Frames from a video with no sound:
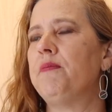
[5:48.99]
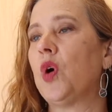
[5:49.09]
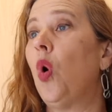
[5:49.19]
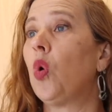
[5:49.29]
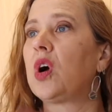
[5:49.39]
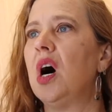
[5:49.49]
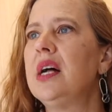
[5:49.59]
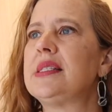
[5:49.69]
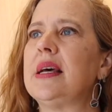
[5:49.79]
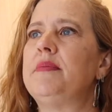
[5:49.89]
the whole
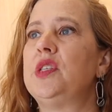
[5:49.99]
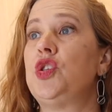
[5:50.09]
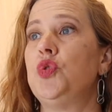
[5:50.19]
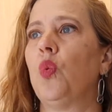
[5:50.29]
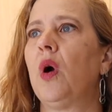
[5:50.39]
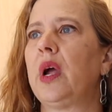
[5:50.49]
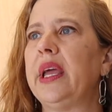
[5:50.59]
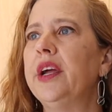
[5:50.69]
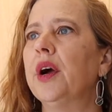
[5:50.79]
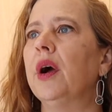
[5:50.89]
concept is you work
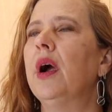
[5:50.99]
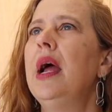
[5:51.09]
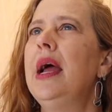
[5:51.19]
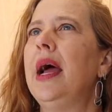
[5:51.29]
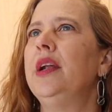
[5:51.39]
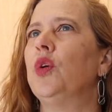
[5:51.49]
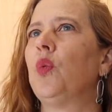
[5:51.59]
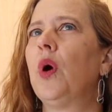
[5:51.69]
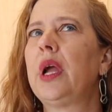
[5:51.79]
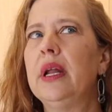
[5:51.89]
here and you're
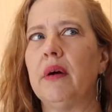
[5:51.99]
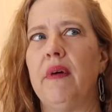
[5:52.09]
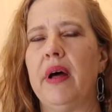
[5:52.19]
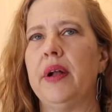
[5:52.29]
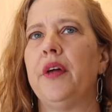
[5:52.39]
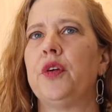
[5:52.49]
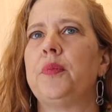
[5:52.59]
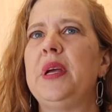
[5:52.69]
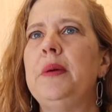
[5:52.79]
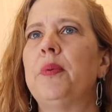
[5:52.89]
working around other
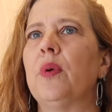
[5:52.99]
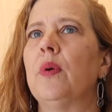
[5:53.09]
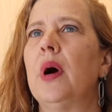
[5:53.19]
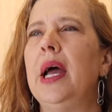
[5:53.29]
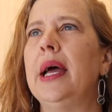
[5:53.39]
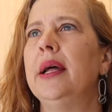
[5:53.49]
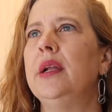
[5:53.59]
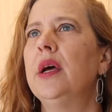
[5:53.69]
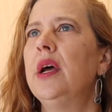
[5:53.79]
people and